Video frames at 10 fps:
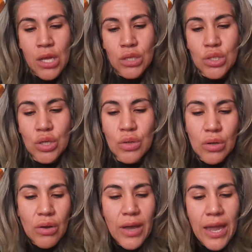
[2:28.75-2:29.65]
So you'll
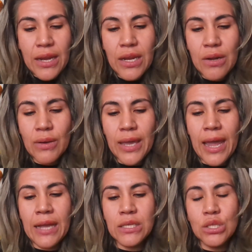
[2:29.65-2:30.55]
go ahead and
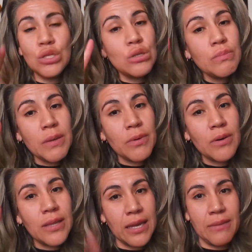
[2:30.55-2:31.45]
get two
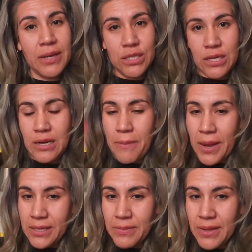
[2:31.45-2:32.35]
people, like I mentioned.
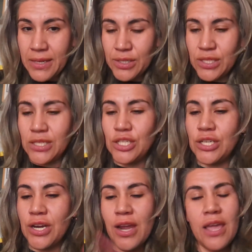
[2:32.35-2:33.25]
Mine is my little
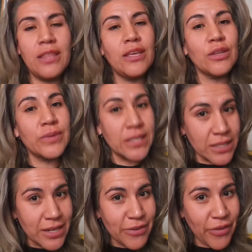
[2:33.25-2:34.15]
sister, and the other one is a
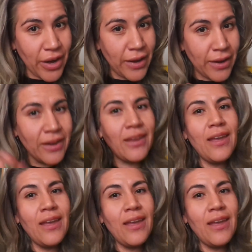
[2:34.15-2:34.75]
dear friend.